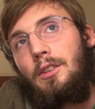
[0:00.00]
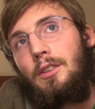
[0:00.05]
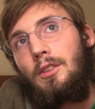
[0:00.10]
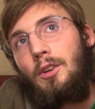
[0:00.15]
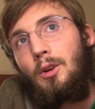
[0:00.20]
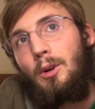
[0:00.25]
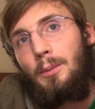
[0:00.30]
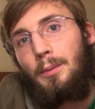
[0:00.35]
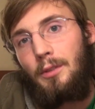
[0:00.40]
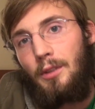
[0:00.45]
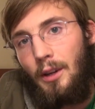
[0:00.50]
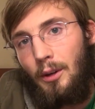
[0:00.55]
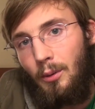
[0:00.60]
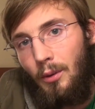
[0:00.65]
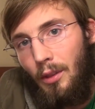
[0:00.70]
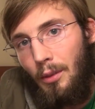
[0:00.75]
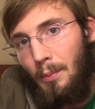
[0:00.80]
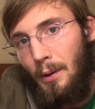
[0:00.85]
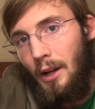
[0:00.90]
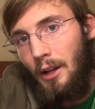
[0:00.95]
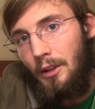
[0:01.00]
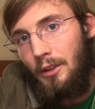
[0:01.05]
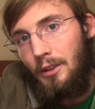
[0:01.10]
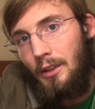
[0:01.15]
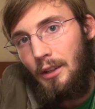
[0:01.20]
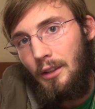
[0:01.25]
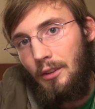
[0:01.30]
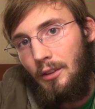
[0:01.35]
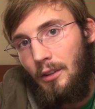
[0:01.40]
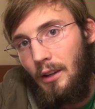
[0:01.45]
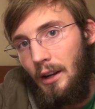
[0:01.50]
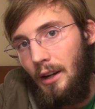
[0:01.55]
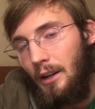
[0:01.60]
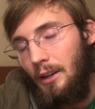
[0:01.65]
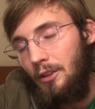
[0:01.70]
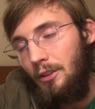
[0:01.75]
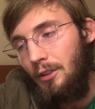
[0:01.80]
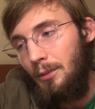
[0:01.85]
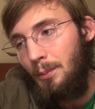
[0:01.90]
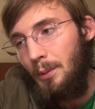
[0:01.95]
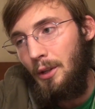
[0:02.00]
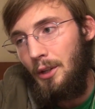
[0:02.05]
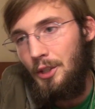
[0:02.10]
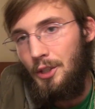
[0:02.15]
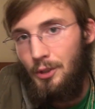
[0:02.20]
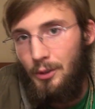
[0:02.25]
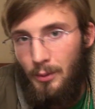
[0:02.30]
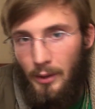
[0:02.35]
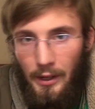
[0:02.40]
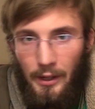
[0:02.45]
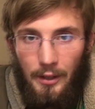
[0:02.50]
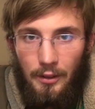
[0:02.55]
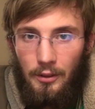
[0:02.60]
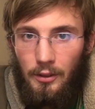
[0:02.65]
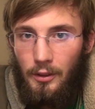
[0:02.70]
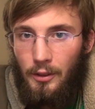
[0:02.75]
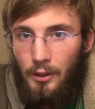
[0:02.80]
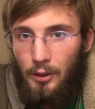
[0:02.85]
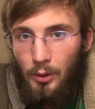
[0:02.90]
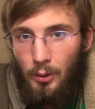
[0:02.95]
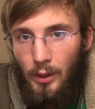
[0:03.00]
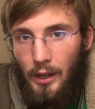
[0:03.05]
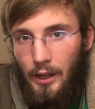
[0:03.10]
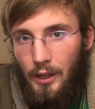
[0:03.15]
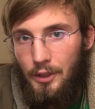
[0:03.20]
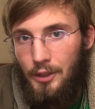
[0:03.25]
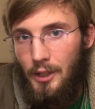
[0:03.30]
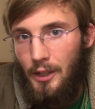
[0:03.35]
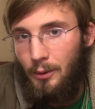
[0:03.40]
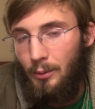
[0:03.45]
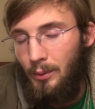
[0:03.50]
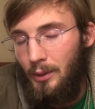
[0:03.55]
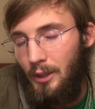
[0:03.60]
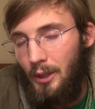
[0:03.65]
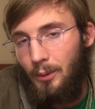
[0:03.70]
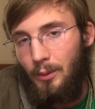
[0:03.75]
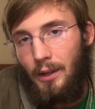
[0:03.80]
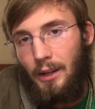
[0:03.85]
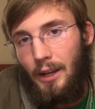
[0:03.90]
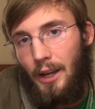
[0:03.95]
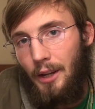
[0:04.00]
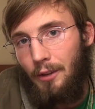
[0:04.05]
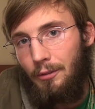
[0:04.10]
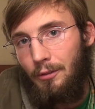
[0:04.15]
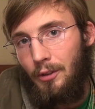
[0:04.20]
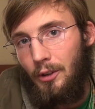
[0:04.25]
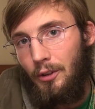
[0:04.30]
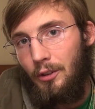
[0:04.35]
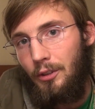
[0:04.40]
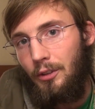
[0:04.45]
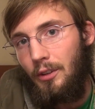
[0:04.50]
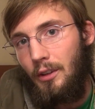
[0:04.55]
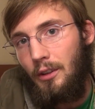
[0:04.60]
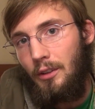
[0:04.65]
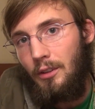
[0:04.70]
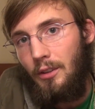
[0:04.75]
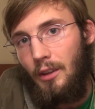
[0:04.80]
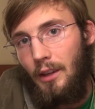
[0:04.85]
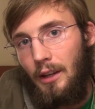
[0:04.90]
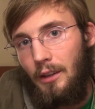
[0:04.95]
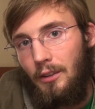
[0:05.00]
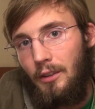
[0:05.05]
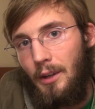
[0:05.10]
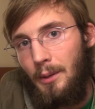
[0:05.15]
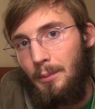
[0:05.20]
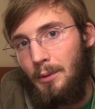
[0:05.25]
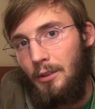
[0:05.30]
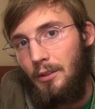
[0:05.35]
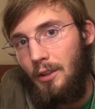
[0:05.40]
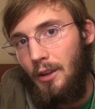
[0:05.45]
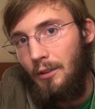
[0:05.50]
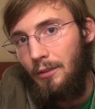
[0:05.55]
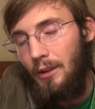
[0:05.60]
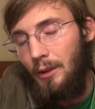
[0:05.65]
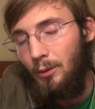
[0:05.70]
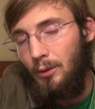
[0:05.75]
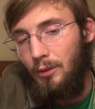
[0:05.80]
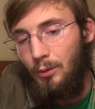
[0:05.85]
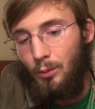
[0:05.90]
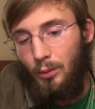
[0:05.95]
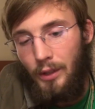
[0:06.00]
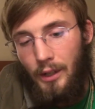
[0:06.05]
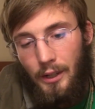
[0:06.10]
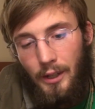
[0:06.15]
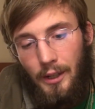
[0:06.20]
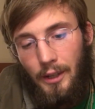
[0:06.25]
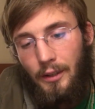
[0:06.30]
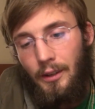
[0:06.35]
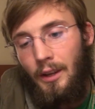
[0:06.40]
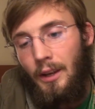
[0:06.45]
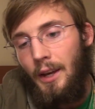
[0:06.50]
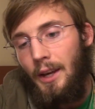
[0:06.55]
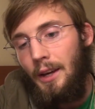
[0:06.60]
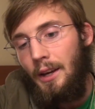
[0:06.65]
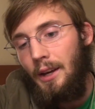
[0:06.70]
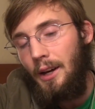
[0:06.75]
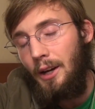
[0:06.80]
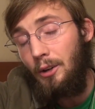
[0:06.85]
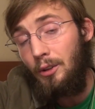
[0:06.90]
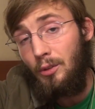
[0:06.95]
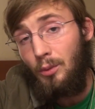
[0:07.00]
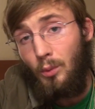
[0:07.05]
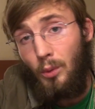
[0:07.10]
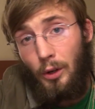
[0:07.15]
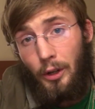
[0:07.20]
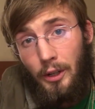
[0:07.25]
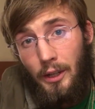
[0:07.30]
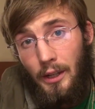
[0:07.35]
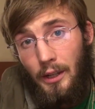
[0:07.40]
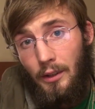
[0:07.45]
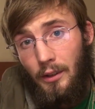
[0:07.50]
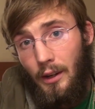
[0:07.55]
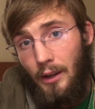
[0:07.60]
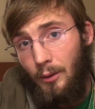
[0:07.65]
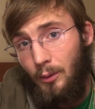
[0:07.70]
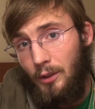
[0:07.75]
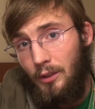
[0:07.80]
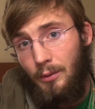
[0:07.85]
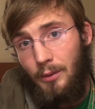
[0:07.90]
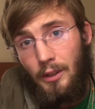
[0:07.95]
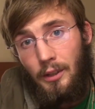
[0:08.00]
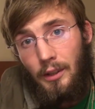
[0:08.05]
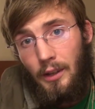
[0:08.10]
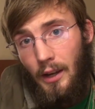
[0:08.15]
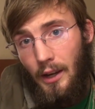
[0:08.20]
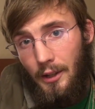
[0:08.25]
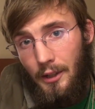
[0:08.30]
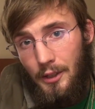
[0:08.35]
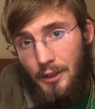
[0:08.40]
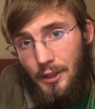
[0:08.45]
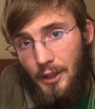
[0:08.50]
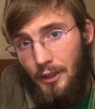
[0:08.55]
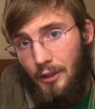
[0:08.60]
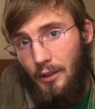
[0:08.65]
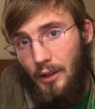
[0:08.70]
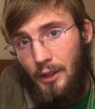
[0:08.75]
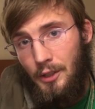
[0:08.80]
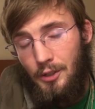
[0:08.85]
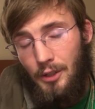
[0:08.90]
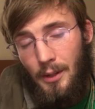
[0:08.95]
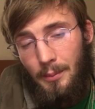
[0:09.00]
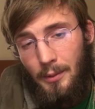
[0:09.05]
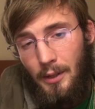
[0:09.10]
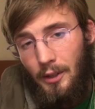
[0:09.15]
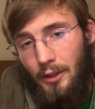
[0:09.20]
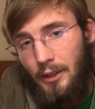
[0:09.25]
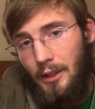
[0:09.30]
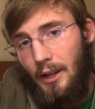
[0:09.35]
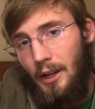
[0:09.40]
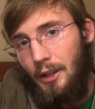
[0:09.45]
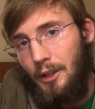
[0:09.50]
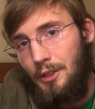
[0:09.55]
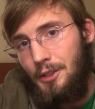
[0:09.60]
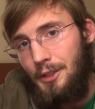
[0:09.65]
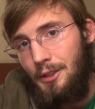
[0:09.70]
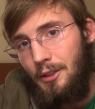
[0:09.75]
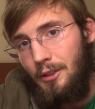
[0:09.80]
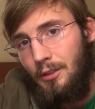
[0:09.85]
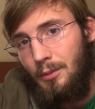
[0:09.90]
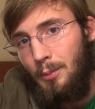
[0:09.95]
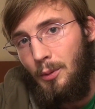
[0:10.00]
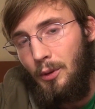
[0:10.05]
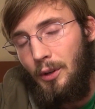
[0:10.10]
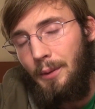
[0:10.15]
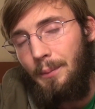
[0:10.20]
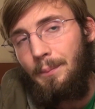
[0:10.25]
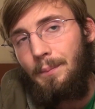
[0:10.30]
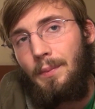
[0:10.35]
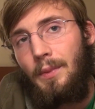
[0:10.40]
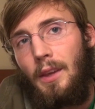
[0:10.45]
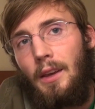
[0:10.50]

so upset with politics that I just plunged right into the new age. I really went headfirst into that type of stuff. I was reading, I was working, I wasn't in college. I, I dropped out of college at this point.